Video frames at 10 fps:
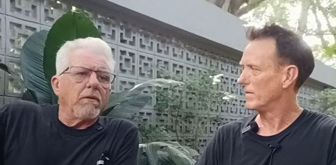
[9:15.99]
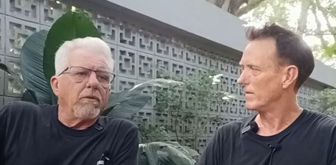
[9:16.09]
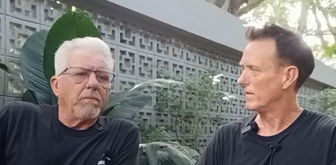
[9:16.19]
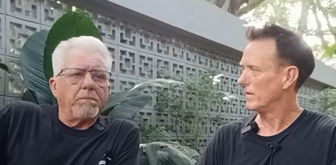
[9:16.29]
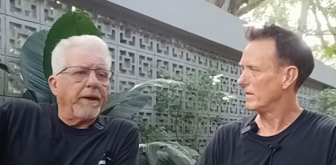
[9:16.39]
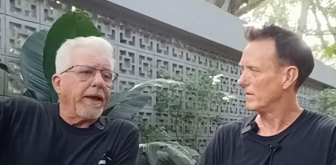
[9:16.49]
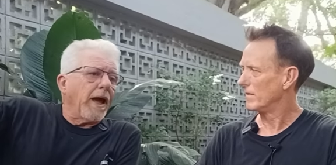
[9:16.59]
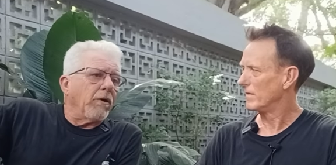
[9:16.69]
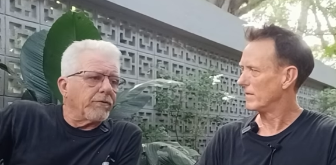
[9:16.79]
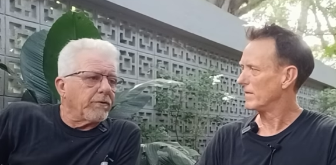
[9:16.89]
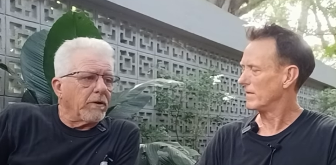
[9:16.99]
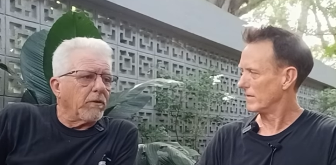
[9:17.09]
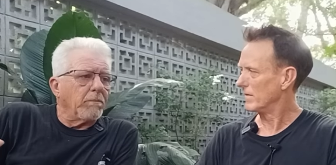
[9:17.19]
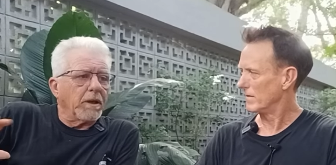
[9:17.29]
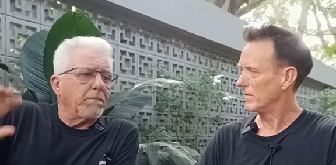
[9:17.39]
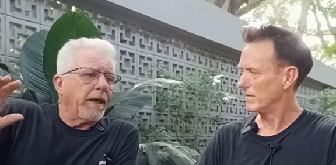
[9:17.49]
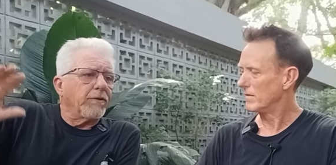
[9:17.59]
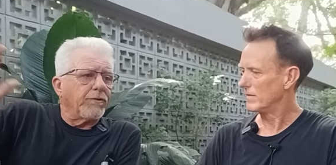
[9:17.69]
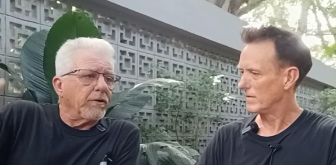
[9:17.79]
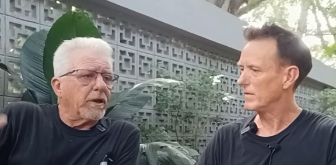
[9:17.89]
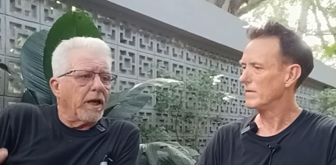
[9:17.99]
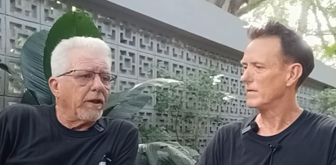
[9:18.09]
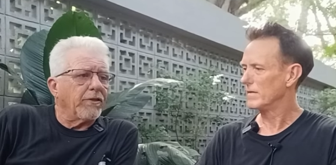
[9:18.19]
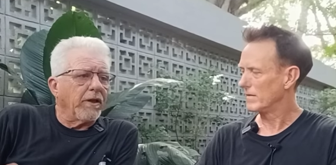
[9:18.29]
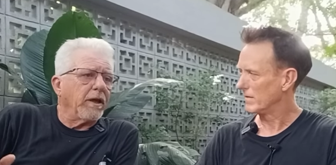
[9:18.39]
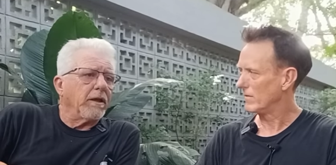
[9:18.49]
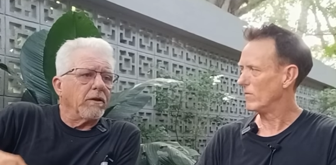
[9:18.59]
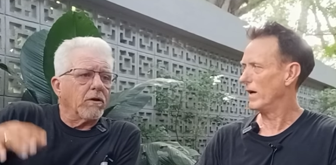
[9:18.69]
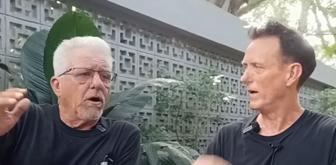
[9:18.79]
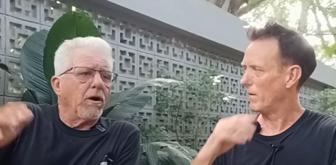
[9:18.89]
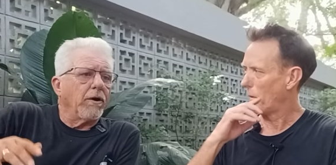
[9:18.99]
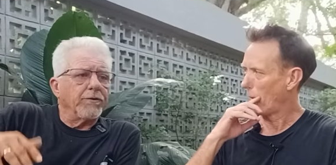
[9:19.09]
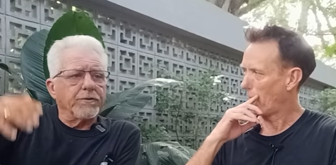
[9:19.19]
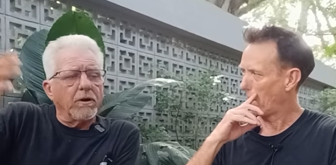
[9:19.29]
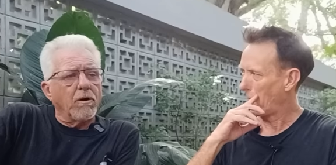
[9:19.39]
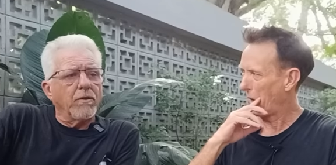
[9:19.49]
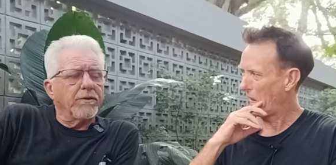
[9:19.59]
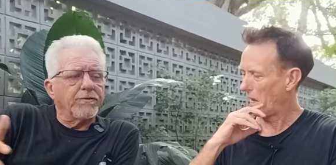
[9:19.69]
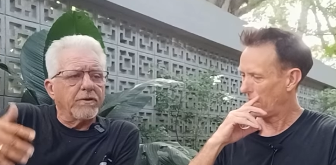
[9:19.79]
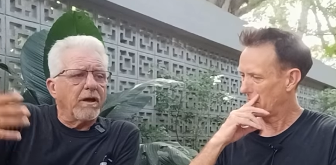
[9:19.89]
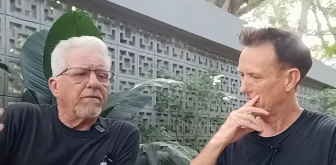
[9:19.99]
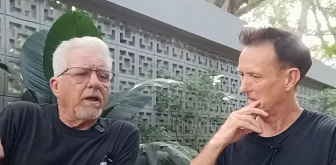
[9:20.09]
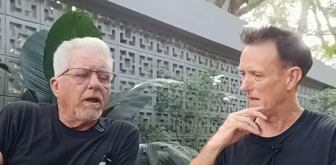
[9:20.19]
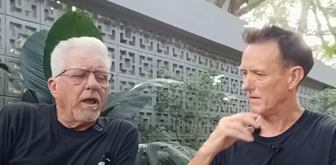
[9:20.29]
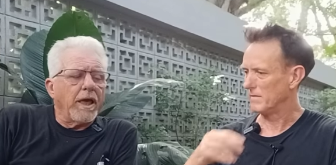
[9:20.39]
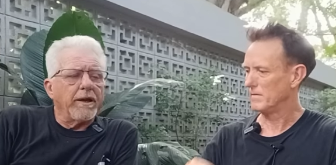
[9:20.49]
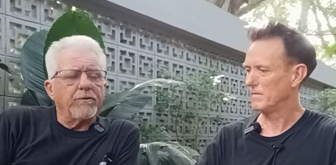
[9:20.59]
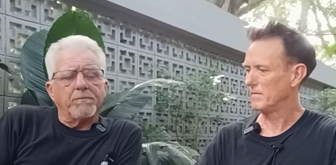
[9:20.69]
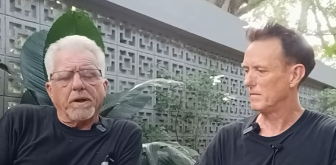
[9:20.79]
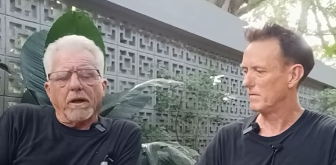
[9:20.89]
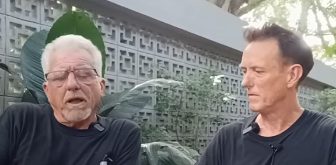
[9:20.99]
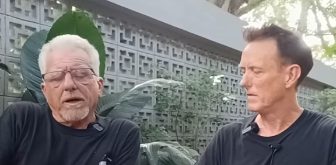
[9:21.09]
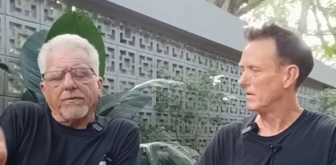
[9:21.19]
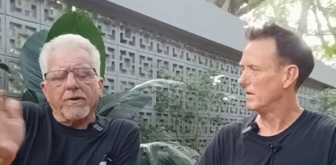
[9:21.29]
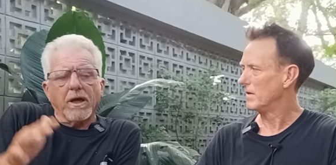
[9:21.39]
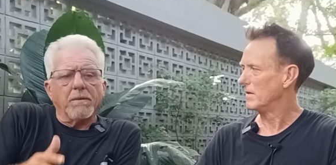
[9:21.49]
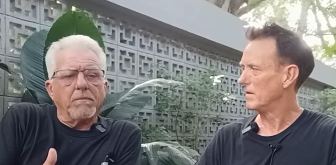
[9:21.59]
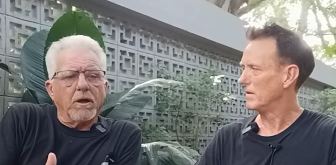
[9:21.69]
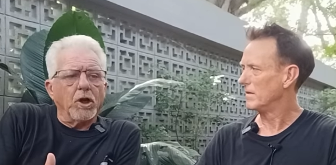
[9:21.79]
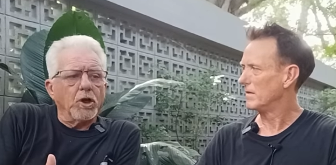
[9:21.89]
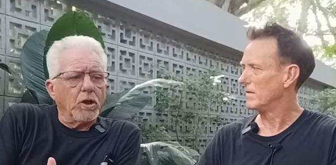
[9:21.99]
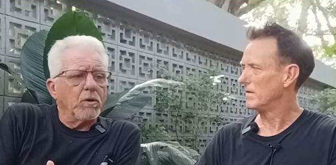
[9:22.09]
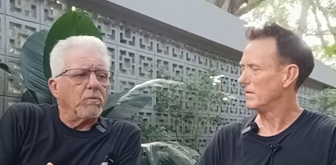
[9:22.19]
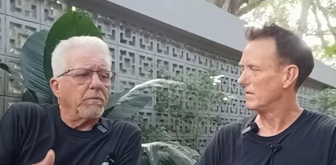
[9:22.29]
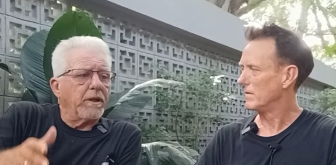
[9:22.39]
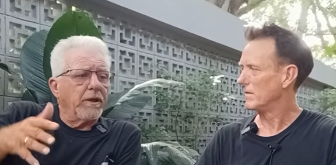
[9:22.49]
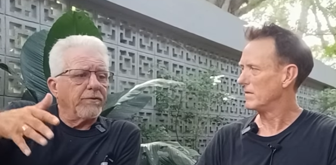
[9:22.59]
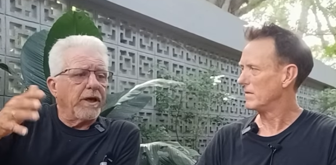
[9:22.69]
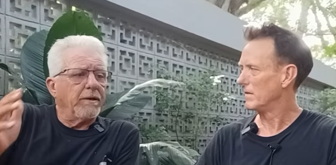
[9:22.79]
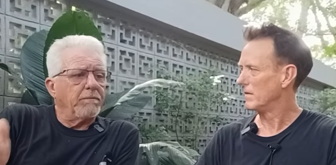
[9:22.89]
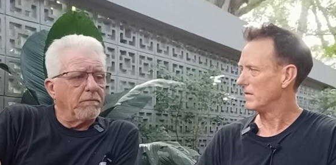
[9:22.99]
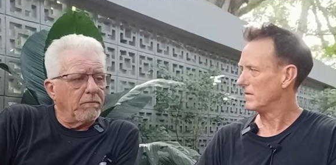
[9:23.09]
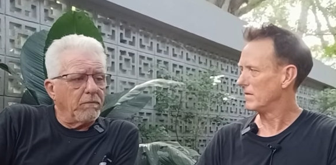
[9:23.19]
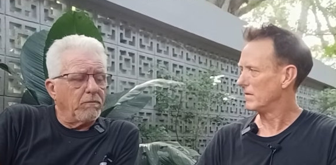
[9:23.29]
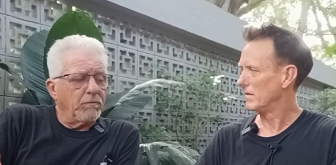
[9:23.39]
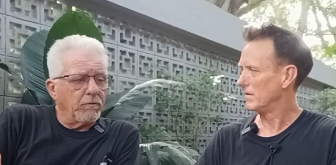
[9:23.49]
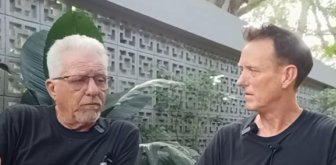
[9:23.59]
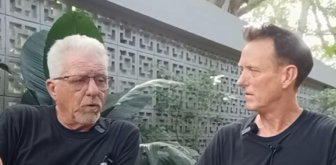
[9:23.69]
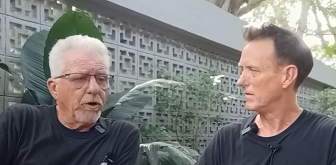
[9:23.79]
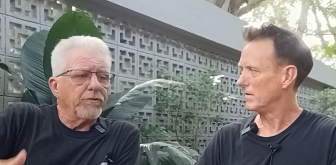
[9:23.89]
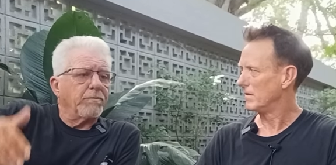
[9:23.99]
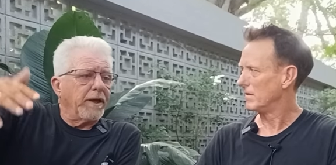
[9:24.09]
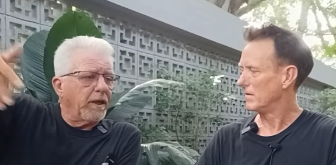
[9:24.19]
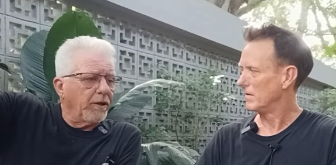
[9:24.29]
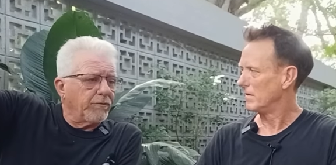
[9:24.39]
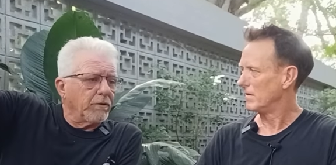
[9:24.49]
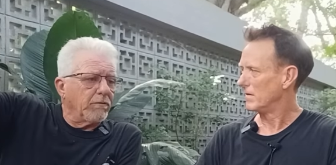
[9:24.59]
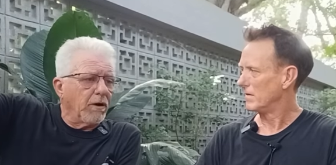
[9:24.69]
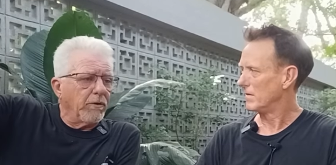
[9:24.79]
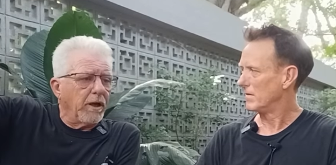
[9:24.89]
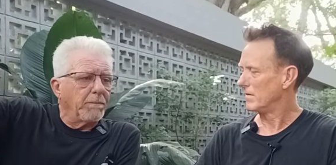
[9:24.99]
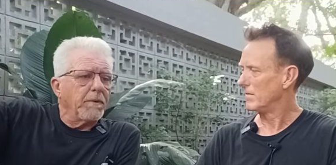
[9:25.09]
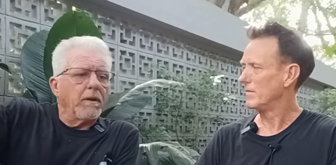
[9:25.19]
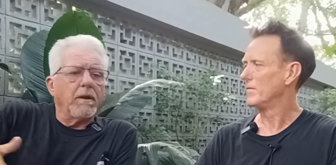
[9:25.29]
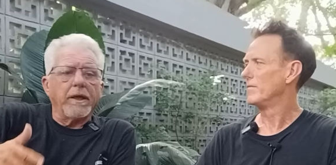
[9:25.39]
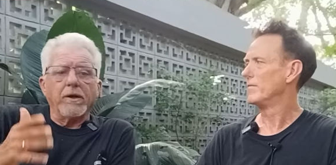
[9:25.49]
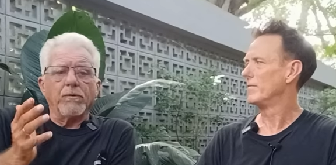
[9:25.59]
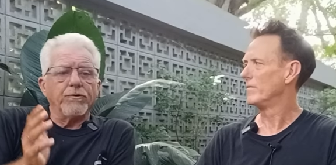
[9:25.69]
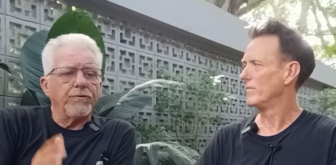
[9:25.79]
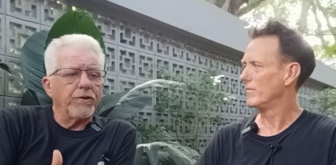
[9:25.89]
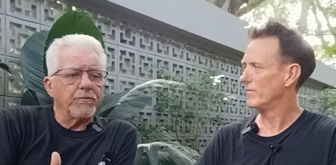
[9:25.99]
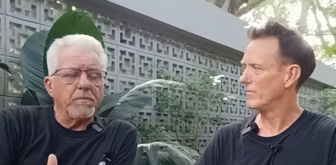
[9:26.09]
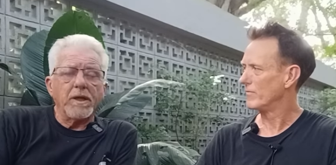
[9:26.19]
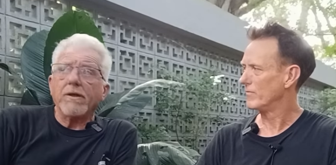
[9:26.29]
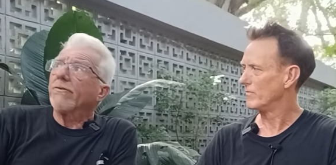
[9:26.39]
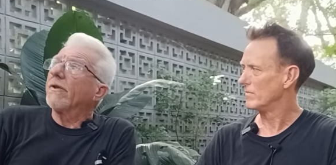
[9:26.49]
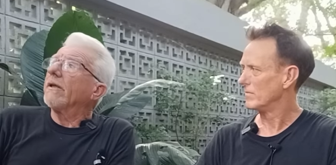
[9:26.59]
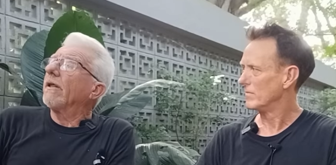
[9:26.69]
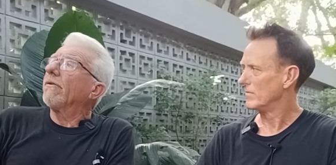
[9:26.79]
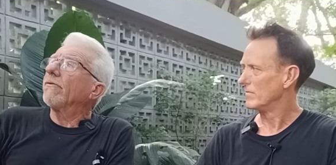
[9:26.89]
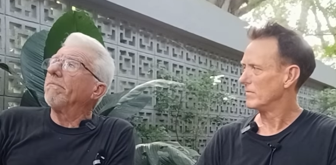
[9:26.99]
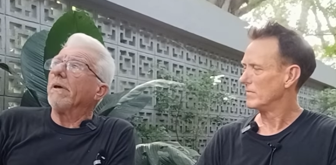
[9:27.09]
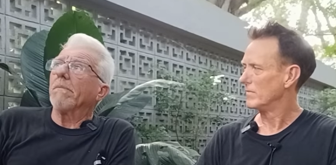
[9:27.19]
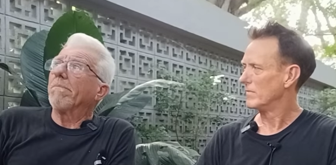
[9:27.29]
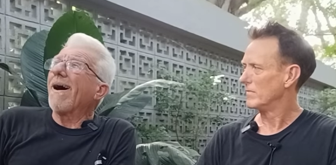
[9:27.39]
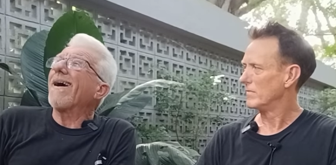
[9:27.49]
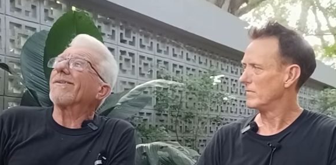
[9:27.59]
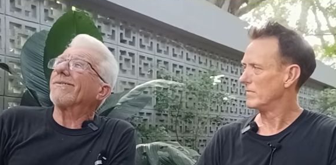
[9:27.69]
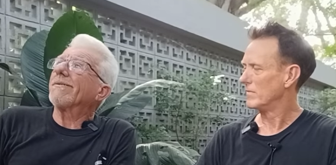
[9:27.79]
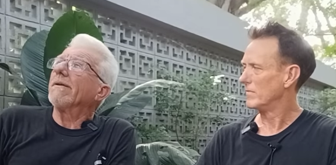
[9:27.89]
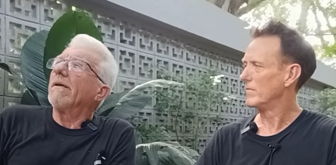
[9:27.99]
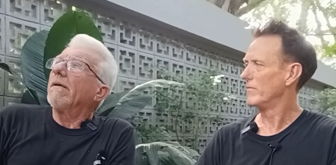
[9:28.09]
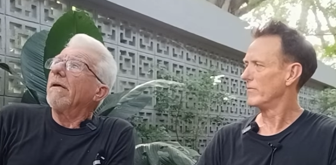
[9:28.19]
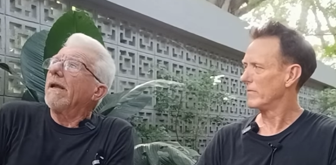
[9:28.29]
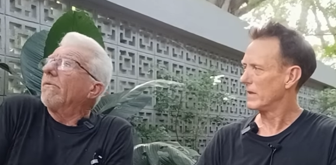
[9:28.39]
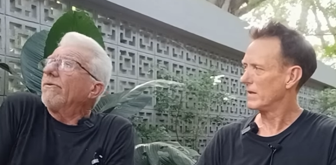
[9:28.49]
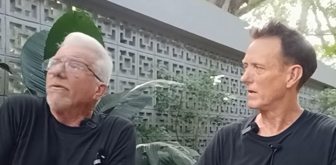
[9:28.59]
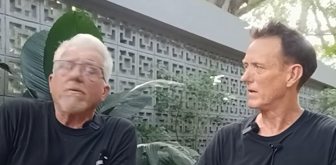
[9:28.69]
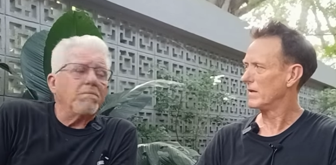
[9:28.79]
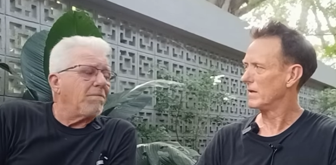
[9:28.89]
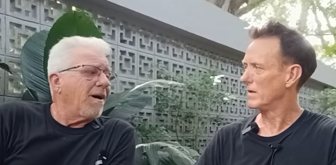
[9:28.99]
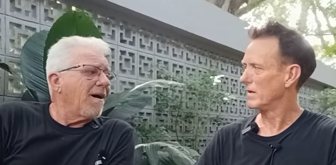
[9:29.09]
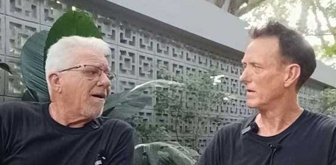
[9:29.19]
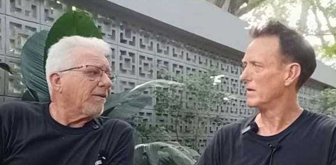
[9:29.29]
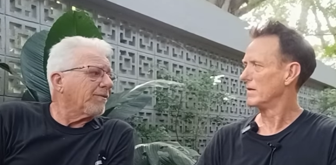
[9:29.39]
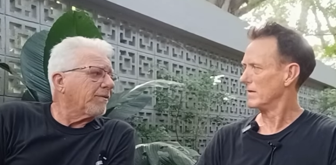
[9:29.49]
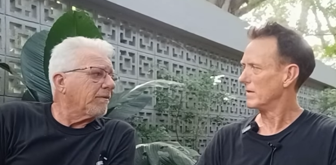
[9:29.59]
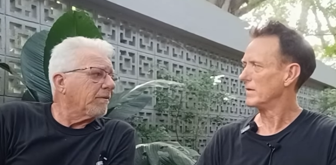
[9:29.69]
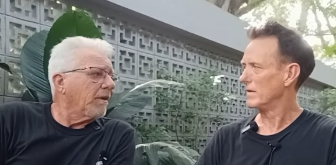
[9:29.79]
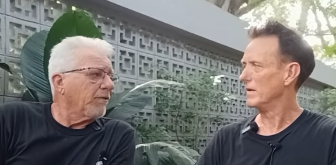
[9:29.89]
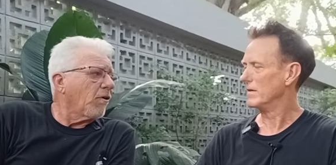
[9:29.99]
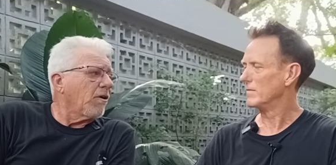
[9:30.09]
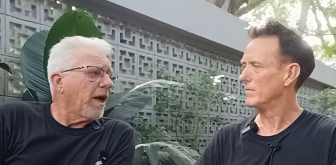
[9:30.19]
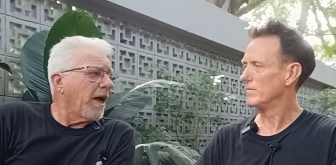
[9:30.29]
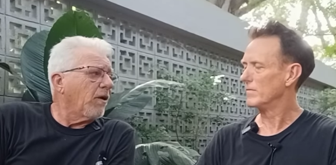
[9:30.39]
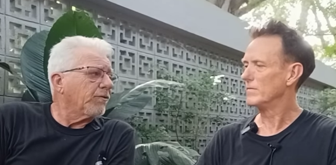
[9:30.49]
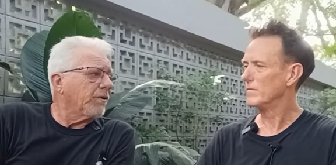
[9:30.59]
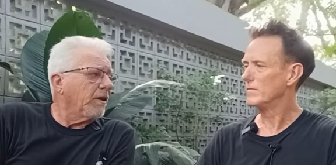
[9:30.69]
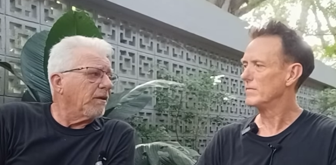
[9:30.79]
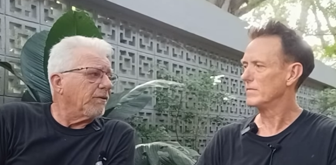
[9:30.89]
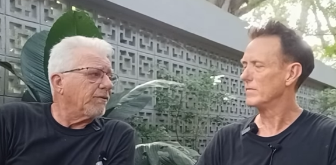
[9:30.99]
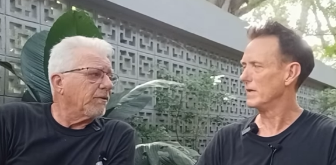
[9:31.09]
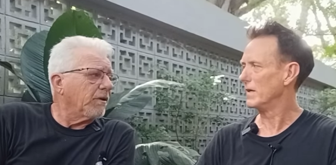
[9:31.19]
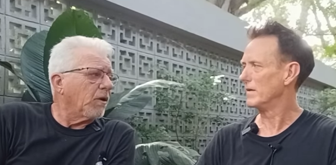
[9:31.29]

Speaker 1: the big house, you know, the McMansion kind of thing, and the right. cars and all this stuff. Yeah. And I spent a lot of time alone because I had divorced. My kids had grown up, and it was just me sitting in this big box, and it was just a box. That's all a house is. Yeah. You